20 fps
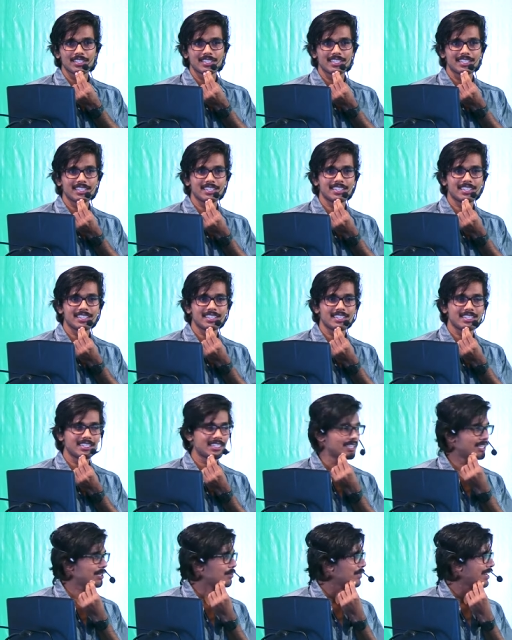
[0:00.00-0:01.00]

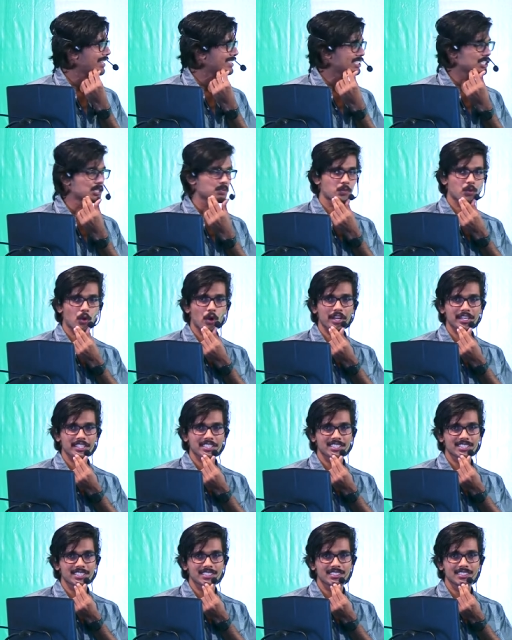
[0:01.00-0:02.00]
uh, make this
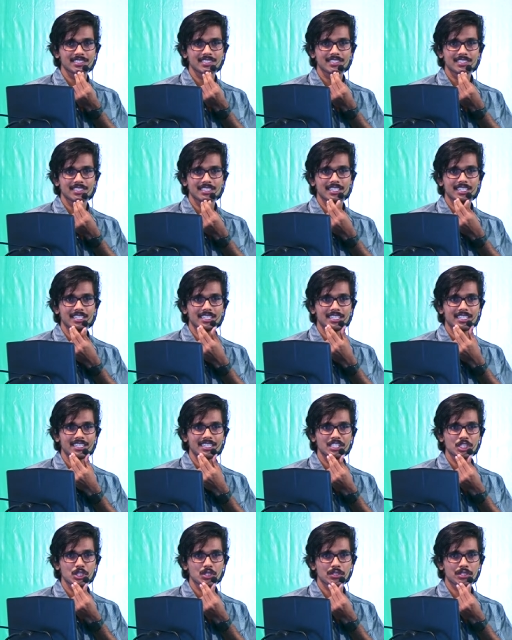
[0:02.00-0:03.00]
product
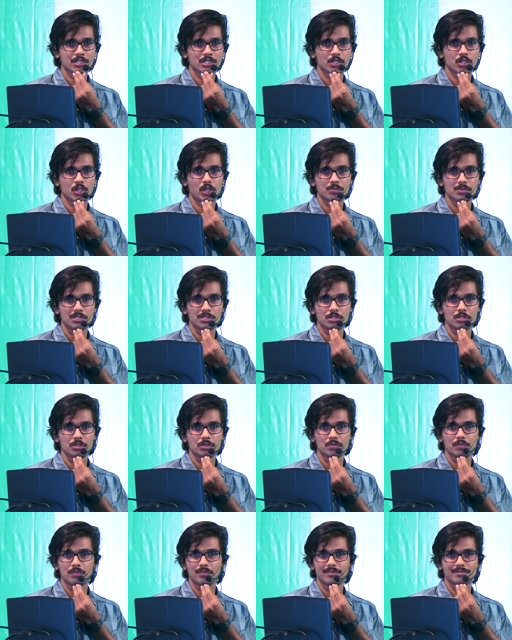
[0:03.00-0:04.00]
in sweatshops
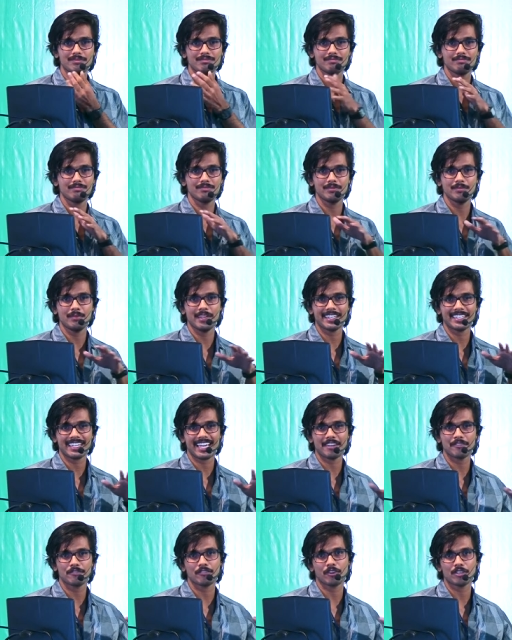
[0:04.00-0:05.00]
to make
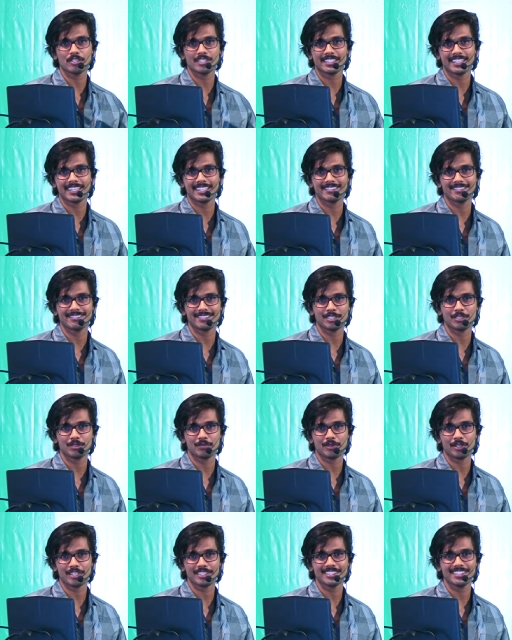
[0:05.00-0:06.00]
iPhones and other
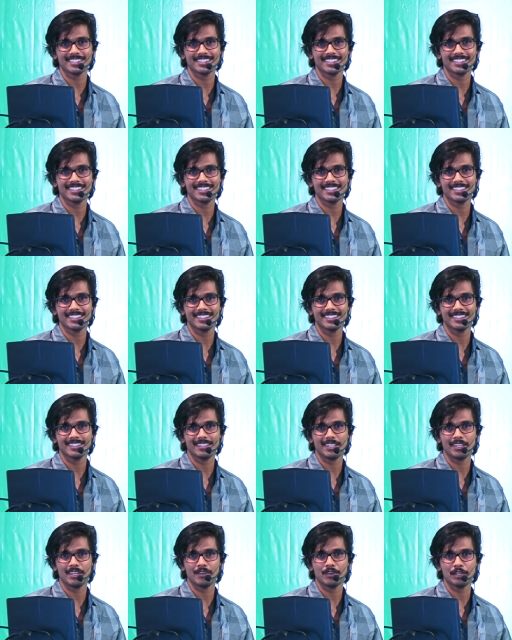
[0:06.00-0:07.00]
products
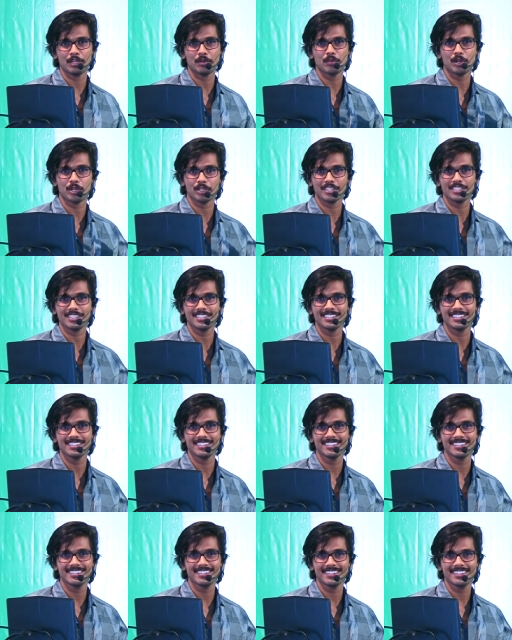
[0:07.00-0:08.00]
when you bought it?
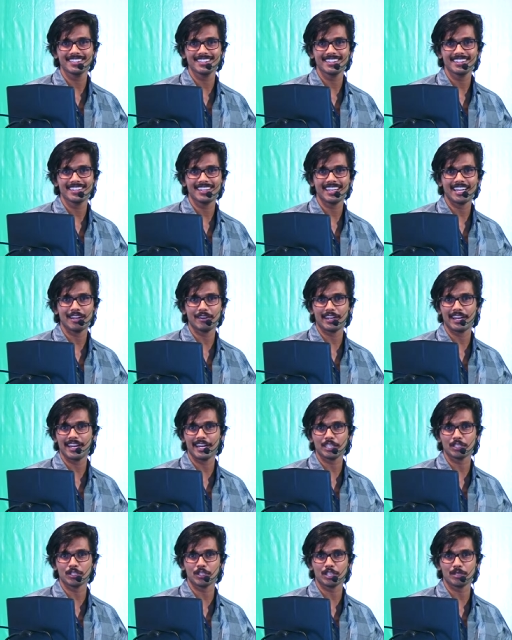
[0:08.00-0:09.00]
Have had
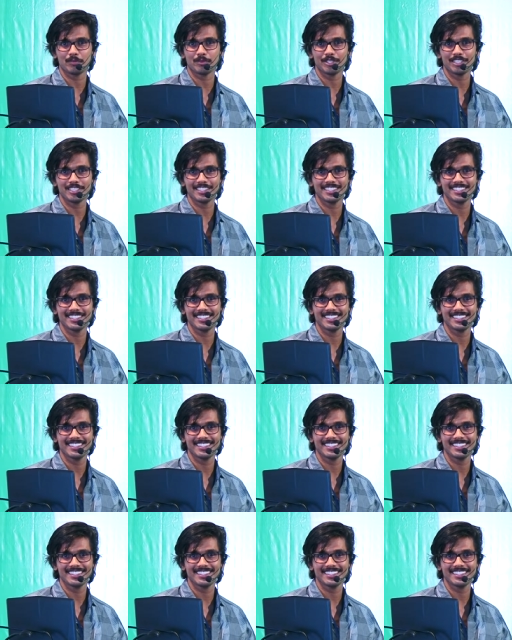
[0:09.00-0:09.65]
a thought about it?